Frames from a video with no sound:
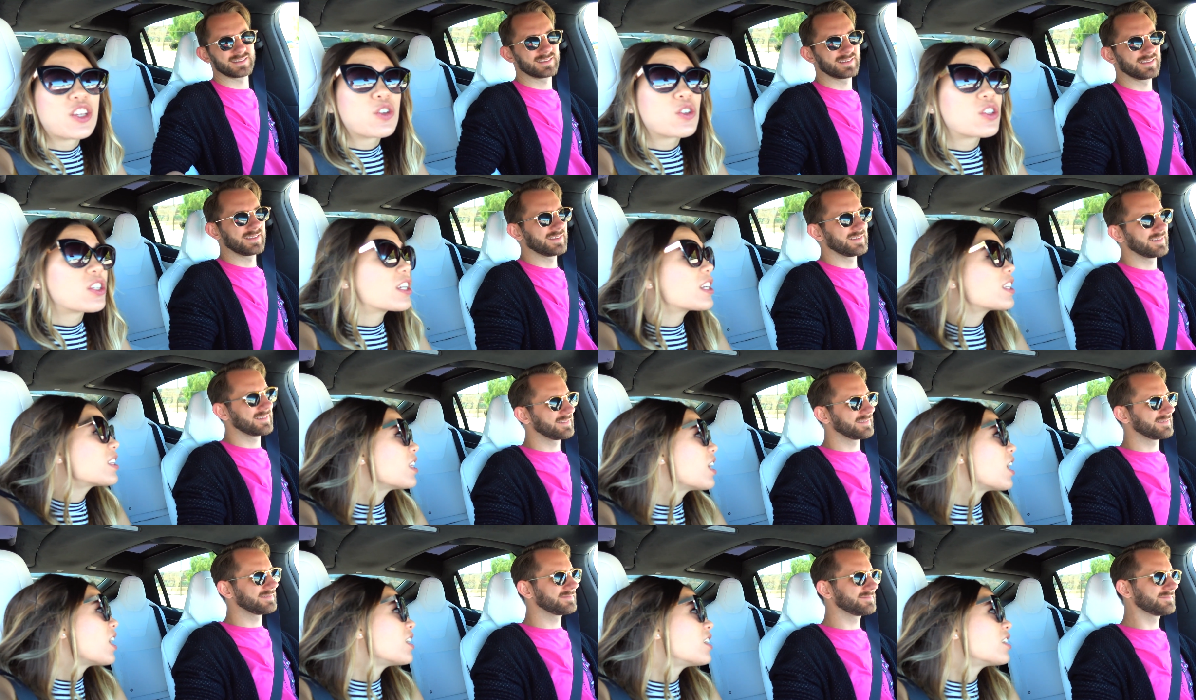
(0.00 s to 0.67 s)
Speaker 1: You should get
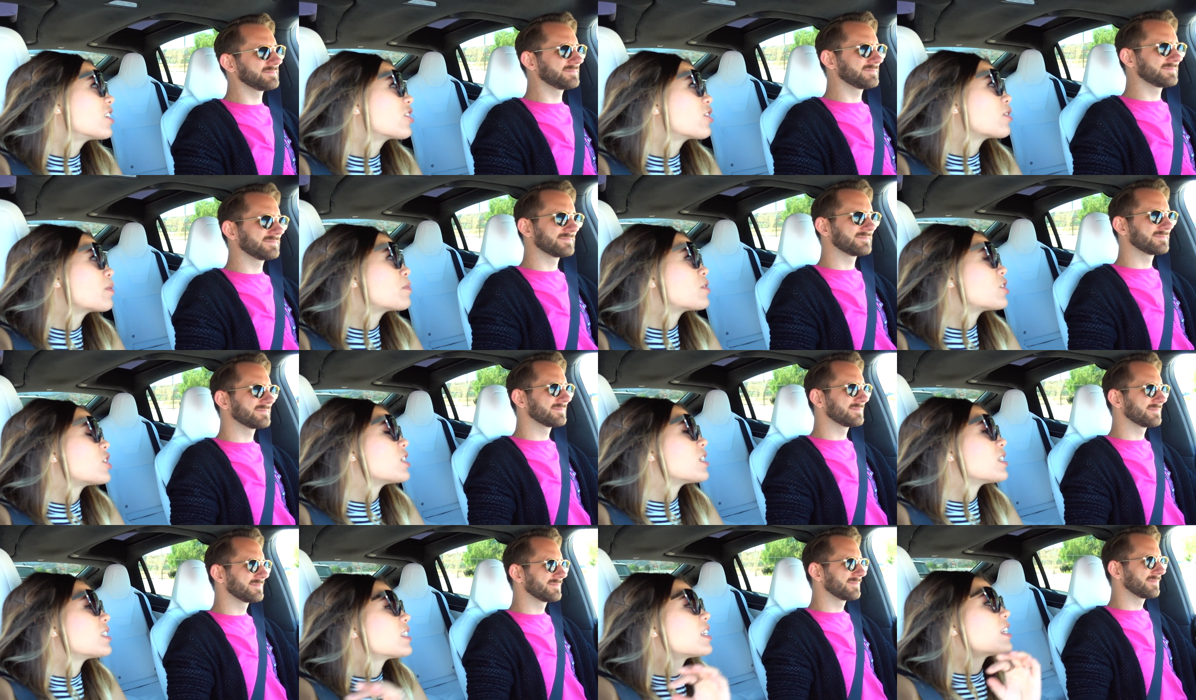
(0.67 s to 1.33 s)
the onion cream
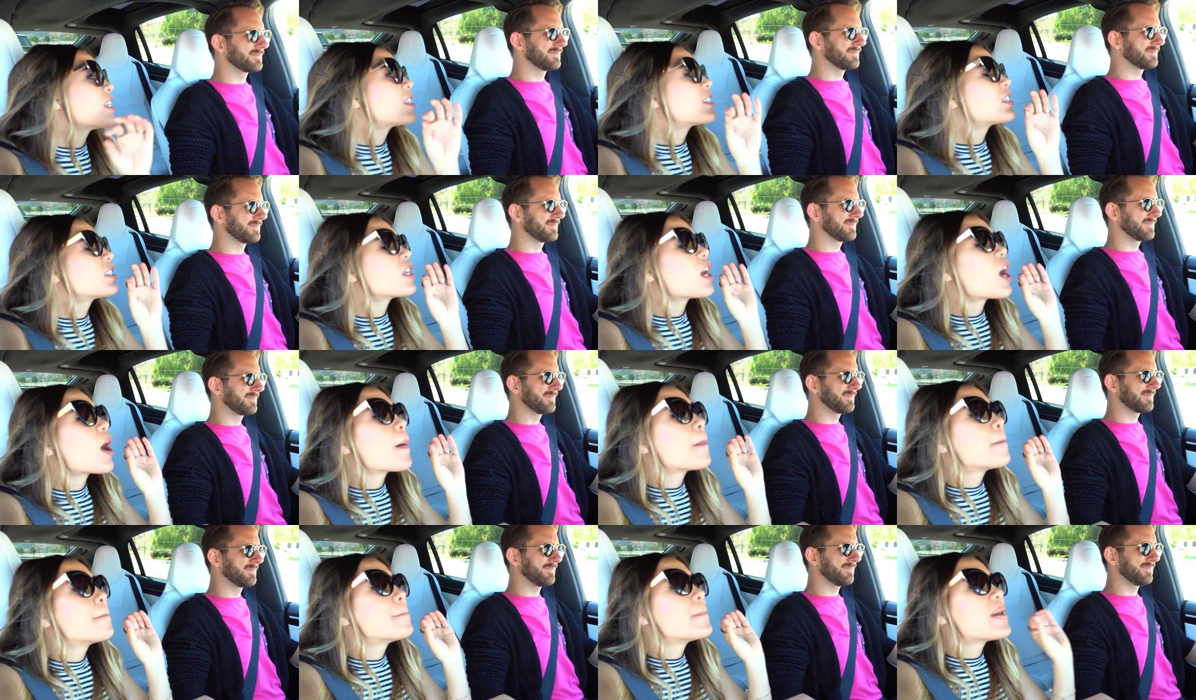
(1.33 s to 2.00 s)
cheese. It's
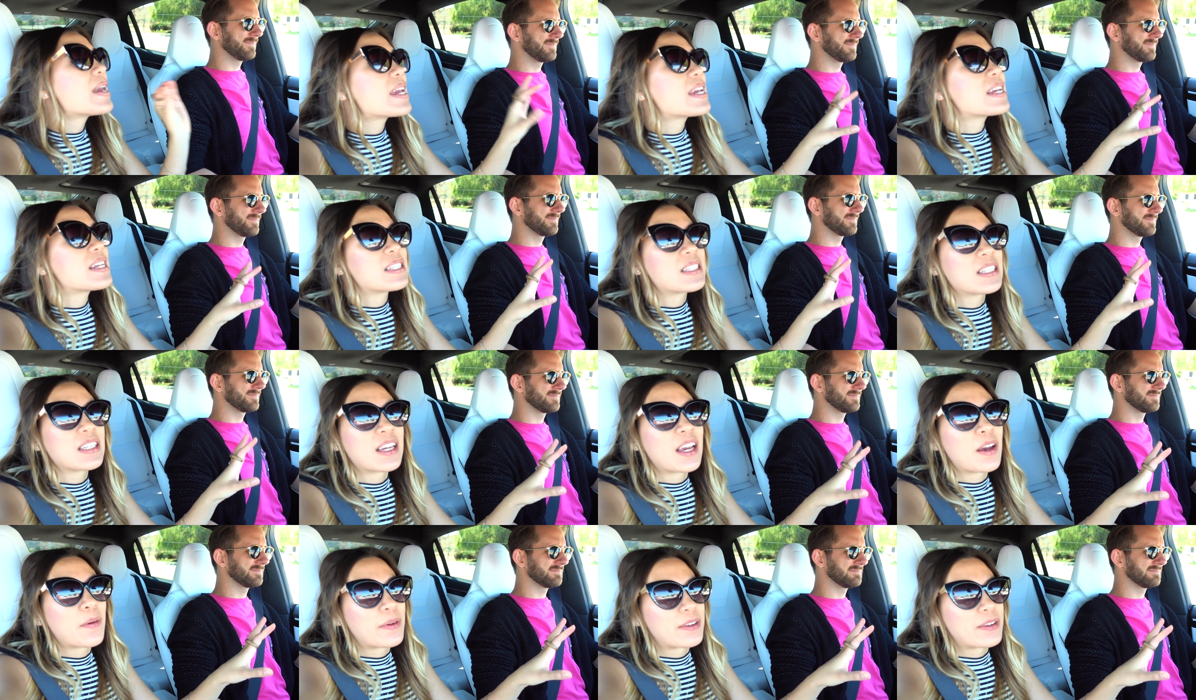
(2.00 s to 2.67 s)
amazing at